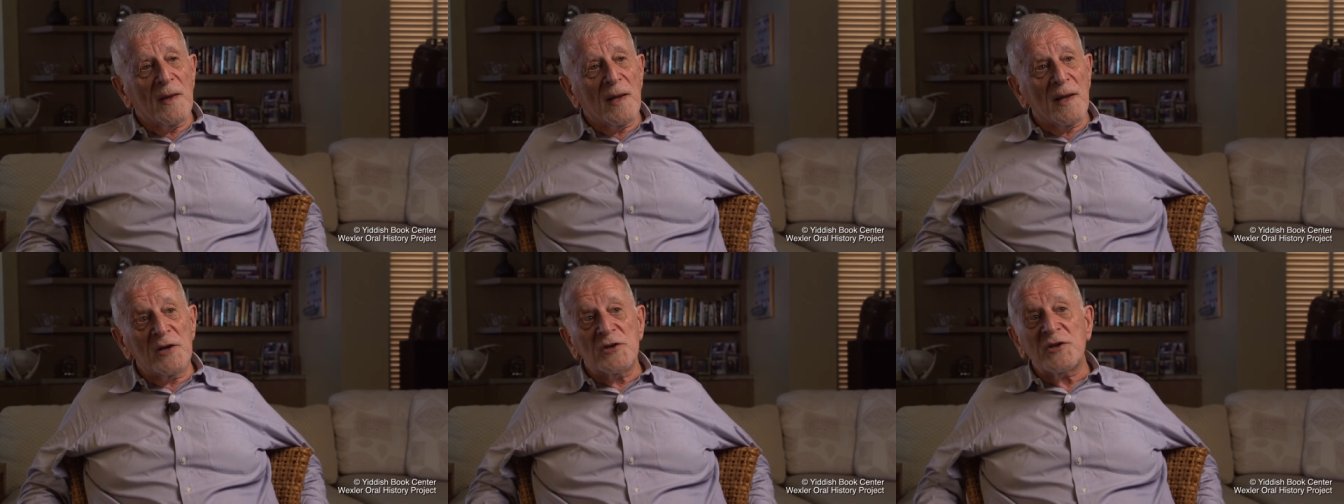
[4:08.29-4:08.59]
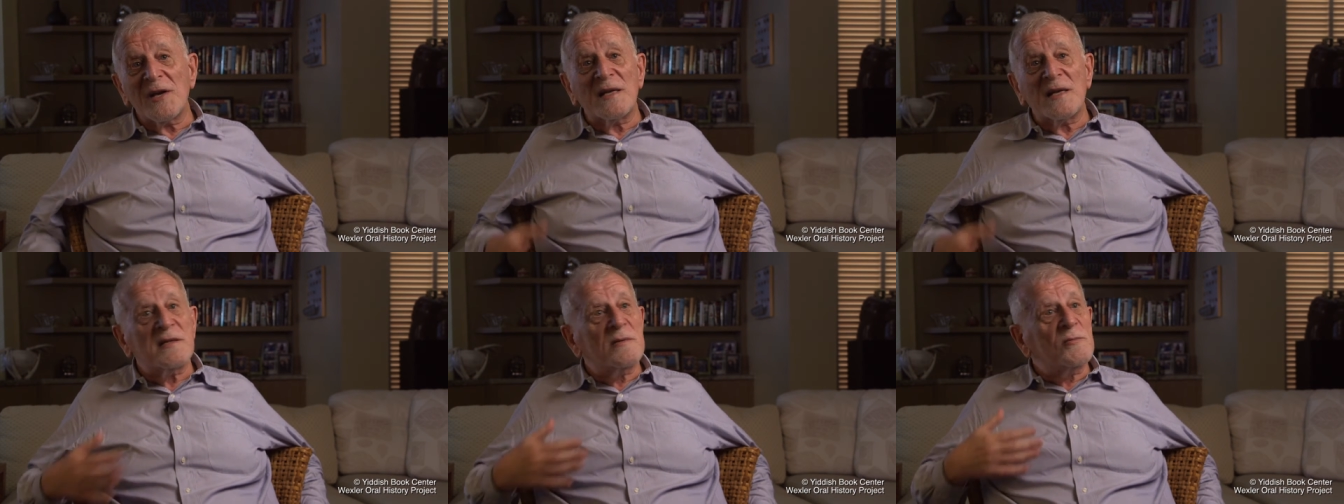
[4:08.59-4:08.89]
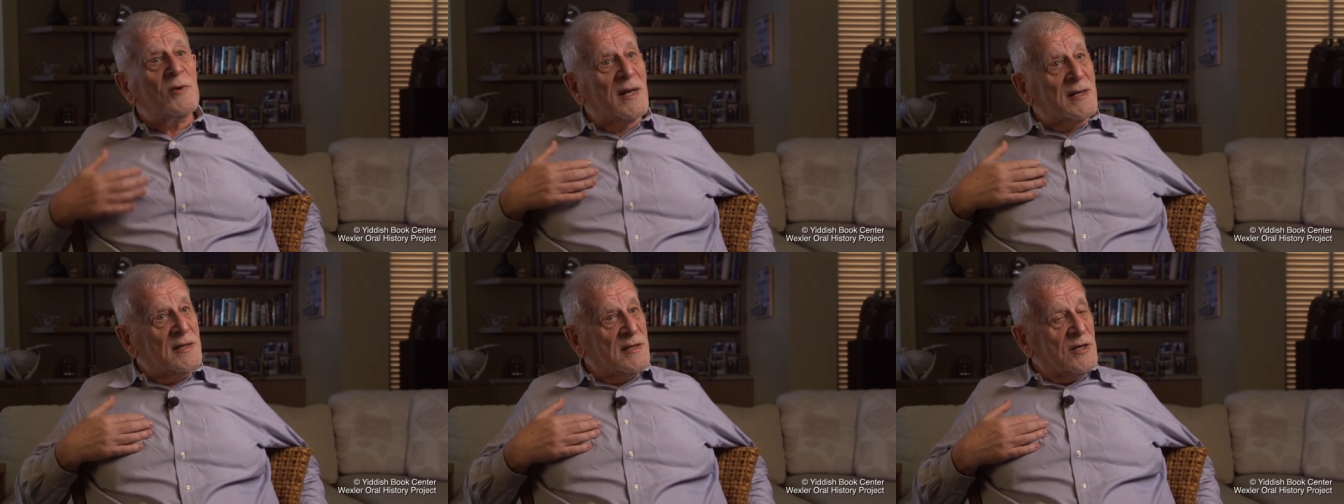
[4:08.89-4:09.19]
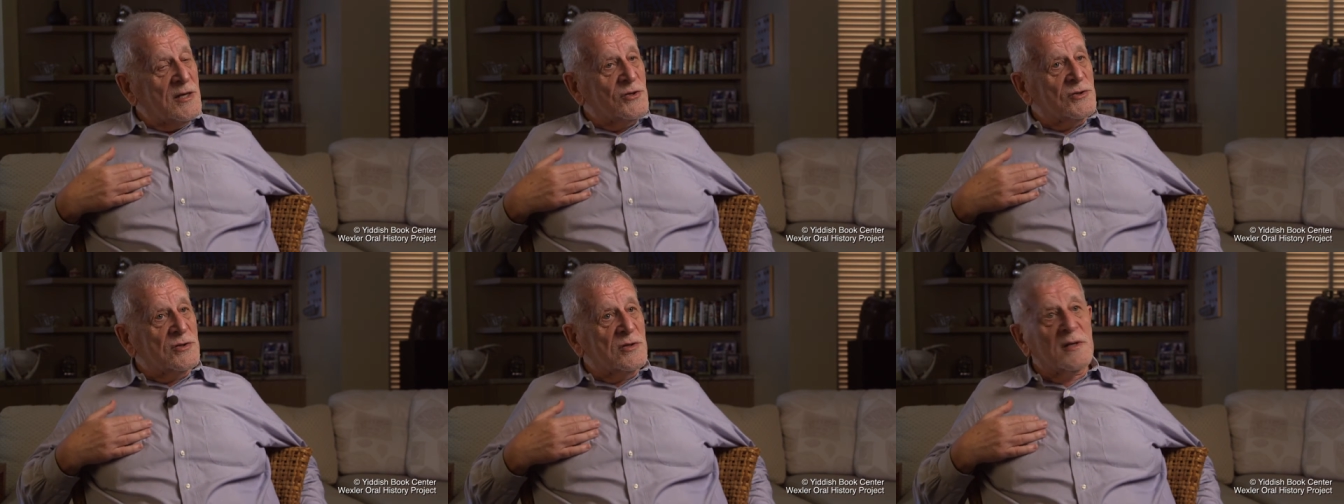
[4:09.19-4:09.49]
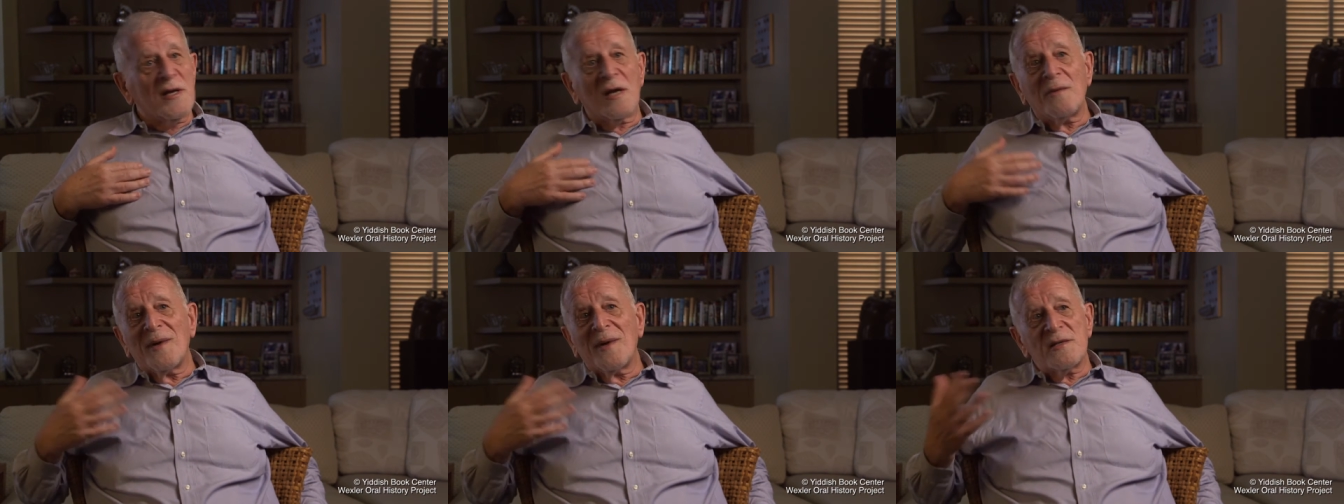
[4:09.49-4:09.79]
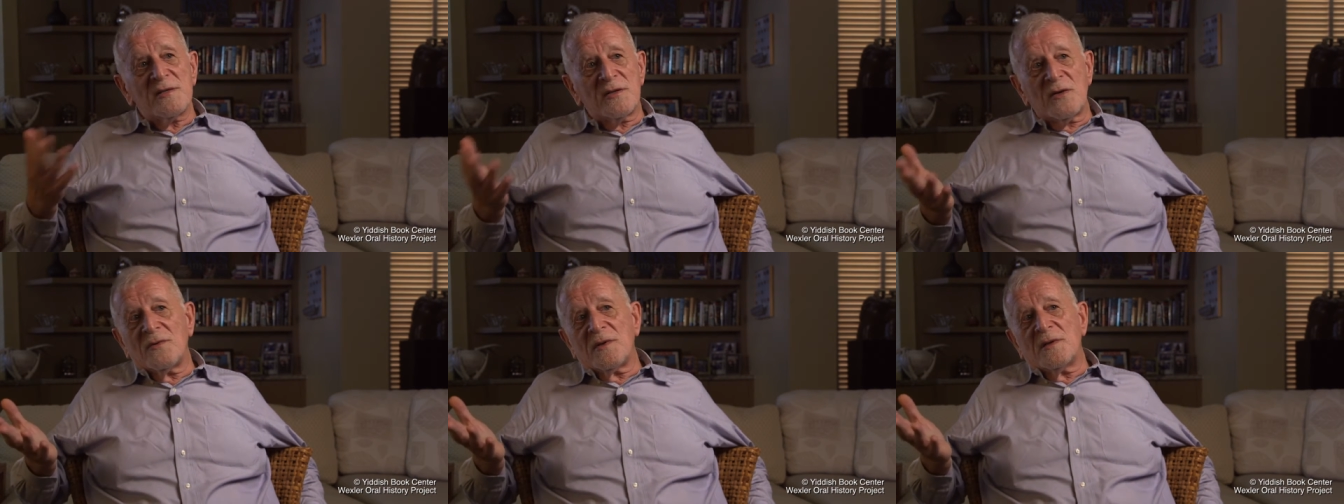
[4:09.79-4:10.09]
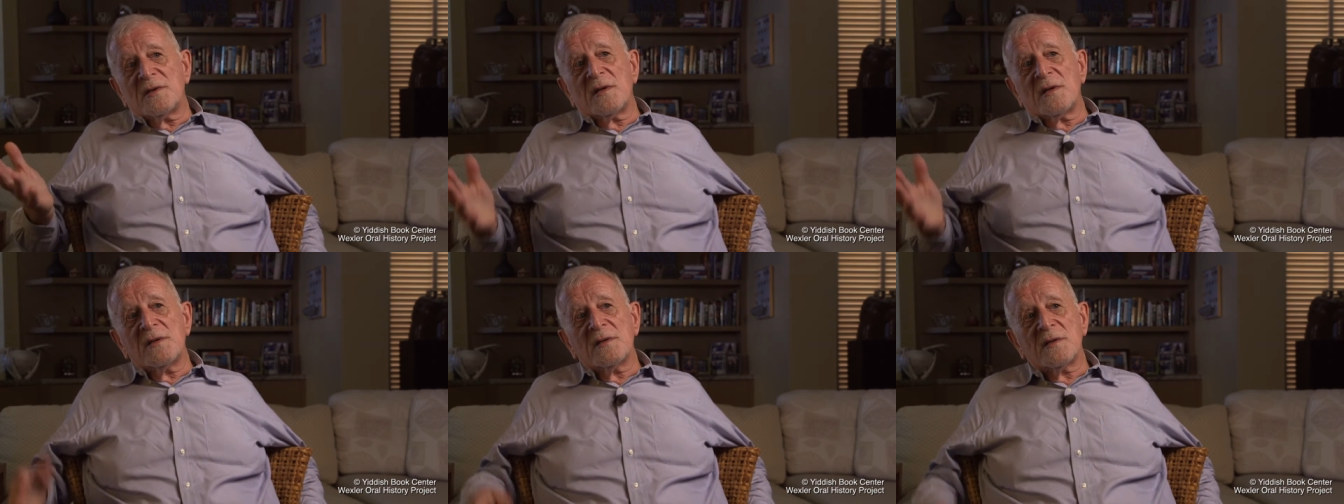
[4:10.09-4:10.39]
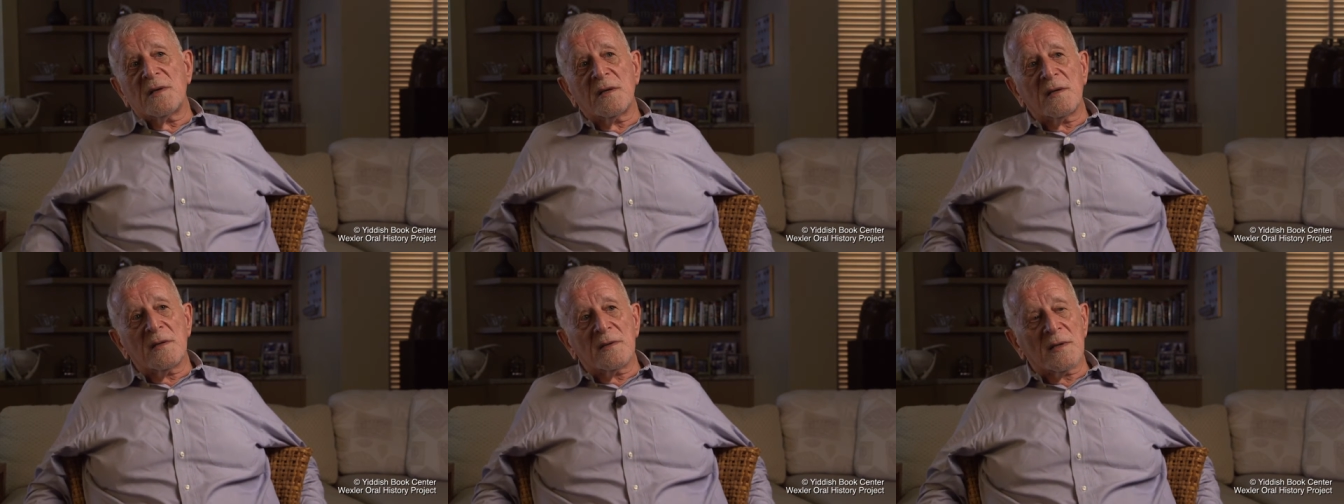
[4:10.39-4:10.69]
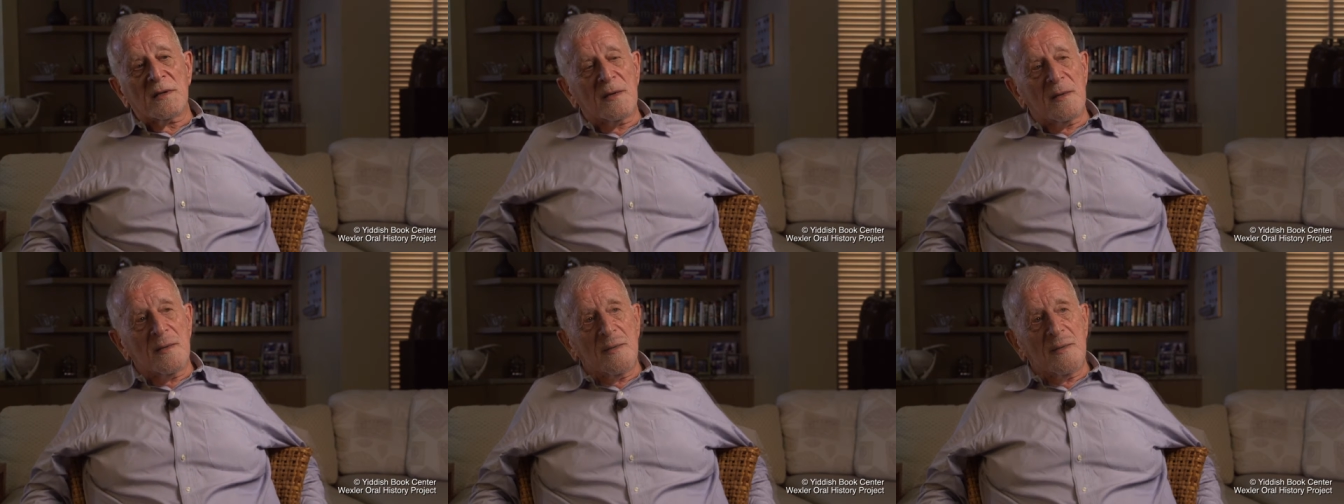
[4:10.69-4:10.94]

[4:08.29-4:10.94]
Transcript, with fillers: and a chance when I teach to tell my students these things